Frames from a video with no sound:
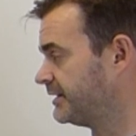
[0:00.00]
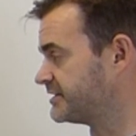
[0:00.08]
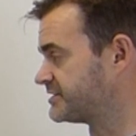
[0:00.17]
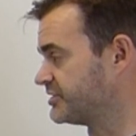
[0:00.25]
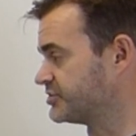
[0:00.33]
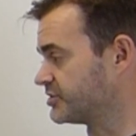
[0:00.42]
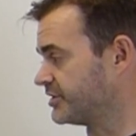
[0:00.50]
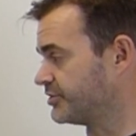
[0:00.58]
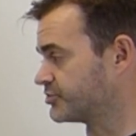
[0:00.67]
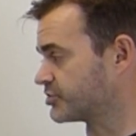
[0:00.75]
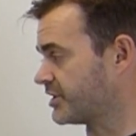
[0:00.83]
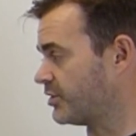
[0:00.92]
essentially in the
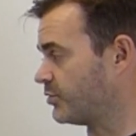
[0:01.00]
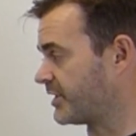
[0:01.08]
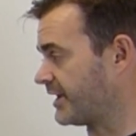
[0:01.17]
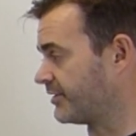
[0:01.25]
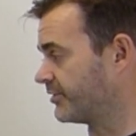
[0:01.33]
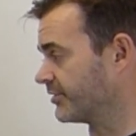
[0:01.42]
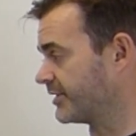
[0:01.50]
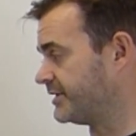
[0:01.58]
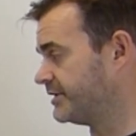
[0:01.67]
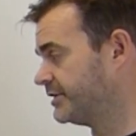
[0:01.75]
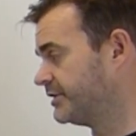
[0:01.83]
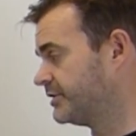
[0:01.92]
trail
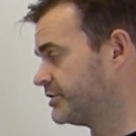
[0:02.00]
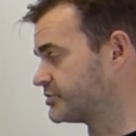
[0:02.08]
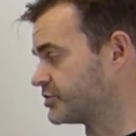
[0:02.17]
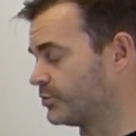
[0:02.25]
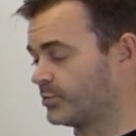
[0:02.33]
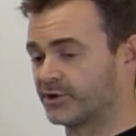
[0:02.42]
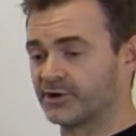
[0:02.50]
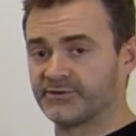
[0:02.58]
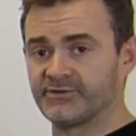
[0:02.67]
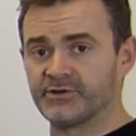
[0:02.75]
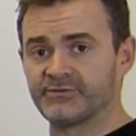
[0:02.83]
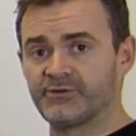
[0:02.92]
category. So wherever
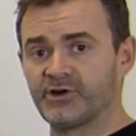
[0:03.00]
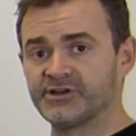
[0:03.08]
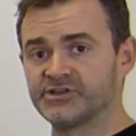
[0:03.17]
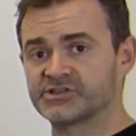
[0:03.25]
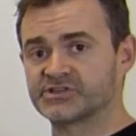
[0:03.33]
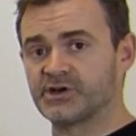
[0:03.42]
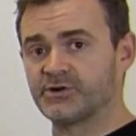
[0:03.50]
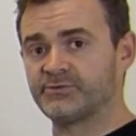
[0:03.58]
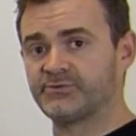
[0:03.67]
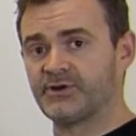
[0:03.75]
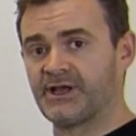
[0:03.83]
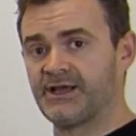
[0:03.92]
you find
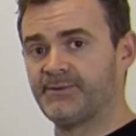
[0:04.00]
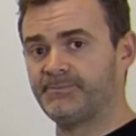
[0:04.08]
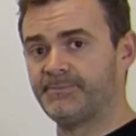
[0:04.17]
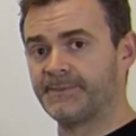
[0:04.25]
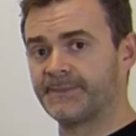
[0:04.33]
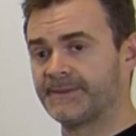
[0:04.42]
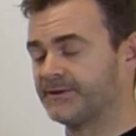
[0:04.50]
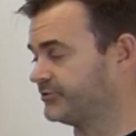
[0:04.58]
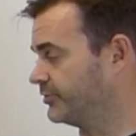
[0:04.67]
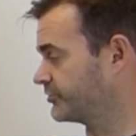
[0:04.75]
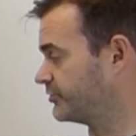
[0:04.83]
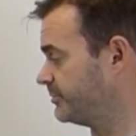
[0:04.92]
yourself, um, there's
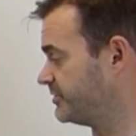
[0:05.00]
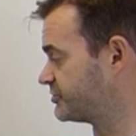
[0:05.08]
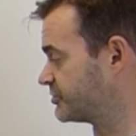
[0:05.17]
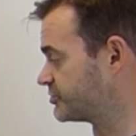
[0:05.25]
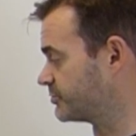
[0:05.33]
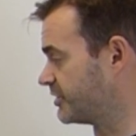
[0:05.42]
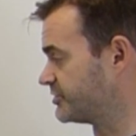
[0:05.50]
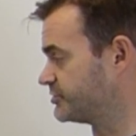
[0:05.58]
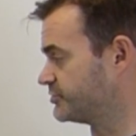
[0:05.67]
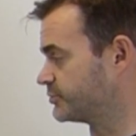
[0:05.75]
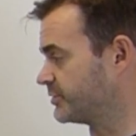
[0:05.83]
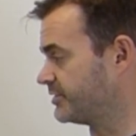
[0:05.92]
not too many
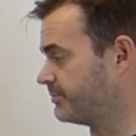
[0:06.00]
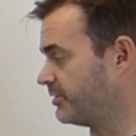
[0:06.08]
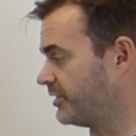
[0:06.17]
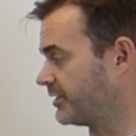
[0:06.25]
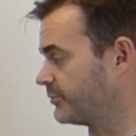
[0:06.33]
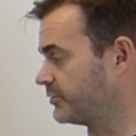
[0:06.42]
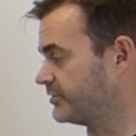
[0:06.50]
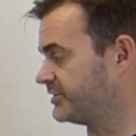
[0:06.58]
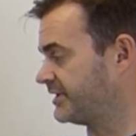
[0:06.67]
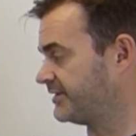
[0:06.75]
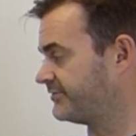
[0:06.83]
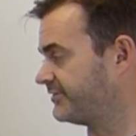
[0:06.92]
situations where the bike would
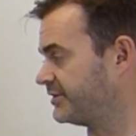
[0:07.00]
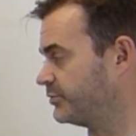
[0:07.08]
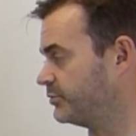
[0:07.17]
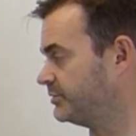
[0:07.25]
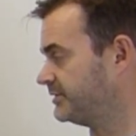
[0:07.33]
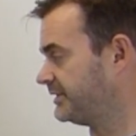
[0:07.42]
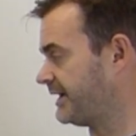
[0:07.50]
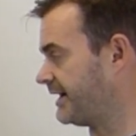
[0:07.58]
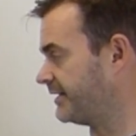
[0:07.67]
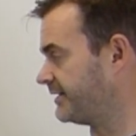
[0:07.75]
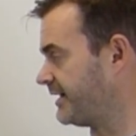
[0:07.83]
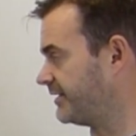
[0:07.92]
uh, feel
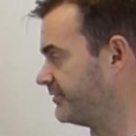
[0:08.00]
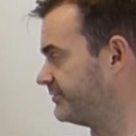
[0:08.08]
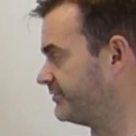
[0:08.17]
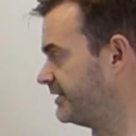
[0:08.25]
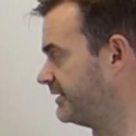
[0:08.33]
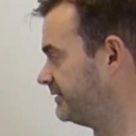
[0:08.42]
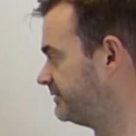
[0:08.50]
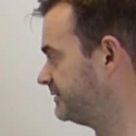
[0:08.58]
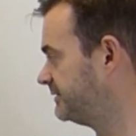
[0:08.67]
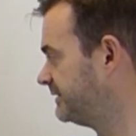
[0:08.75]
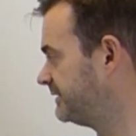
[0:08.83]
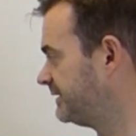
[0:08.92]
out, out, of, uh,
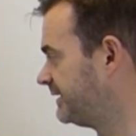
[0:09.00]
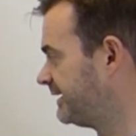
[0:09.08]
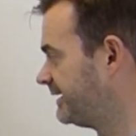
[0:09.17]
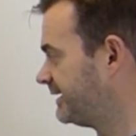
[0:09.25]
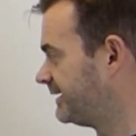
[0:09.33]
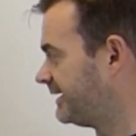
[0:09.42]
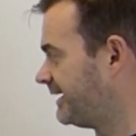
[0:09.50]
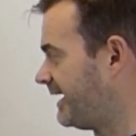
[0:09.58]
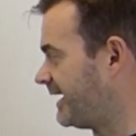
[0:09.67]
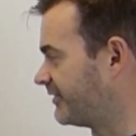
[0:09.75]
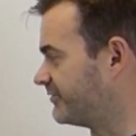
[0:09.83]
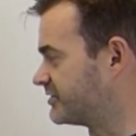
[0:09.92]

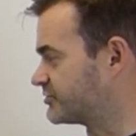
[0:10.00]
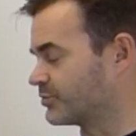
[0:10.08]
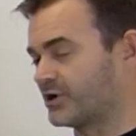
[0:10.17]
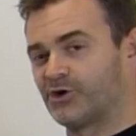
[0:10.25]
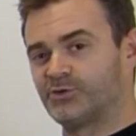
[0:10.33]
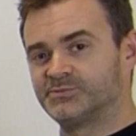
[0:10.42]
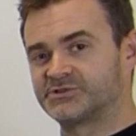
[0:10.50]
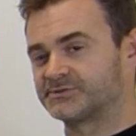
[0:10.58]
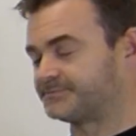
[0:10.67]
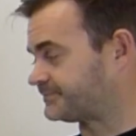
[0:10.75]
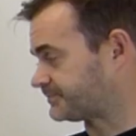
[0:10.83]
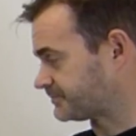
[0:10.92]
out of its
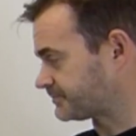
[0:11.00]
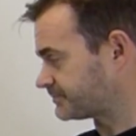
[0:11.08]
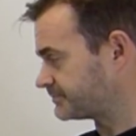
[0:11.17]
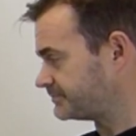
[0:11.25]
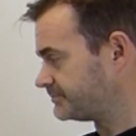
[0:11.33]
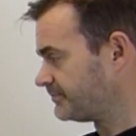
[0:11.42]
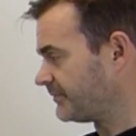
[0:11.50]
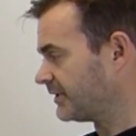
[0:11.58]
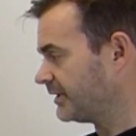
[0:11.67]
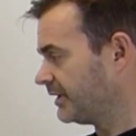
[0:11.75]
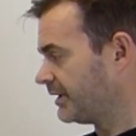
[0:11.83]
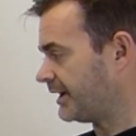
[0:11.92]
realms.
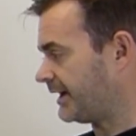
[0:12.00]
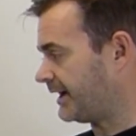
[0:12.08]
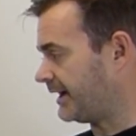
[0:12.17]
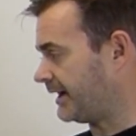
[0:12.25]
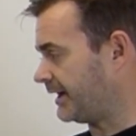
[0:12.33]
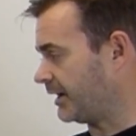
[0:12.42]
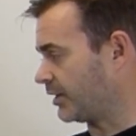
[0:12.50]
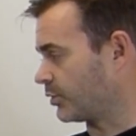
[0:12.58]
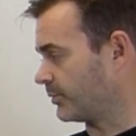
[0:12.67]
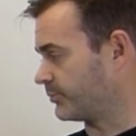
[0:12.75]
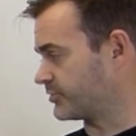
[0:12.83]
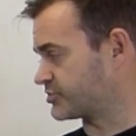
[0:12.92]
Uh,
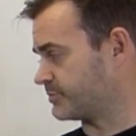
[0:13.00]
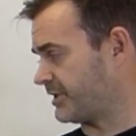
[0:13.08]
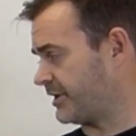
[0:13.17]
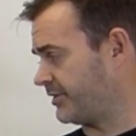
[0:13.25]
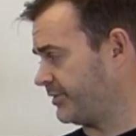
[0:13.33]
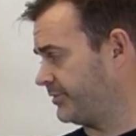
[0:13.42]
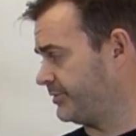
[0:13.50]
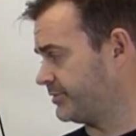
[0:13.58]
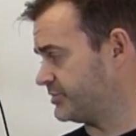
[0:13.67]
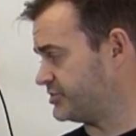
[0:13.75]
equipped with Shimano